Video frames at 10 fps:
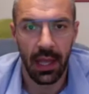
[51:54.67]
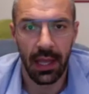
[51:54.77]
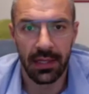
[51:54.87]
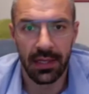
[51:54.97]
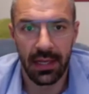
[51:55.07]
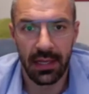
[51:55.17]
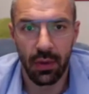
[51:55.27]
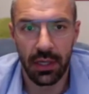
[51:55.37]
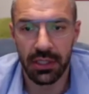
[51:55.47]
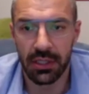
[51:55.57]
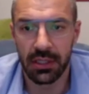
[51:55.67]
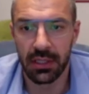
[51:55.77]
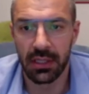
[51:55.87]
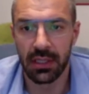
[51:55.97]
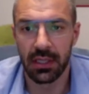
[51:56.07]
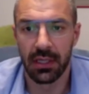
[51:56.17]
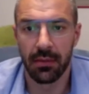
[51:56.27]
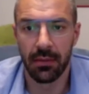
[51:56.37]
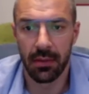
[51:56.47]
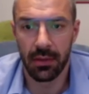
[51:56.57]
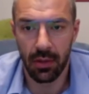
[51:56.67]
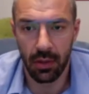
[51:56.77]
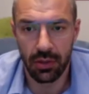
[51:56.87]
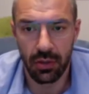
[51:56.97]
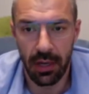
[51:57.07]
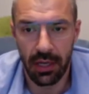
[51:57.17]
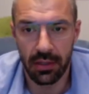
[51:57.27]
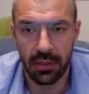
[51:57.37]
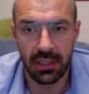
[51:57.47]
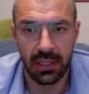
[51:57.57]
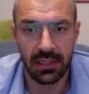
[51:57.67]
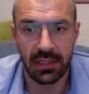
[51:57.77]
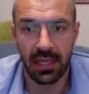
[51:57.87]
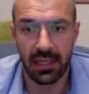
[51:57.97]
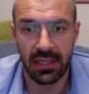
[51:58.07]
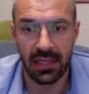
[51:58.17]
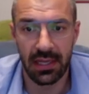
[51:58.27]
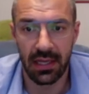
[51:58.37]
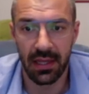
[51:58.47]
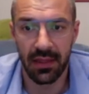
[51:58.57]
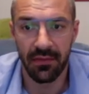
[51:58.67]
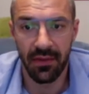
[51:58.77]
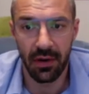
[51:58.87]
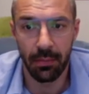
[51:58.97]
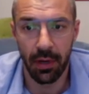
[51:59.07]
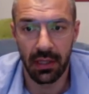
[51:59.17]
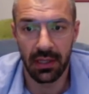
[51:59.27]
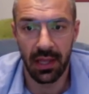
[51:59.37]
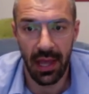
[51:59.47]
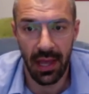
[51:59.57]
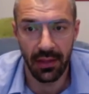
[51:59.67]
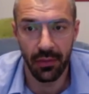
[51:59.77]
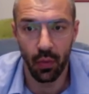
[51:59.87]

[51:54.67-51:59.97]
And another question also by Anus is, does the very pregnant health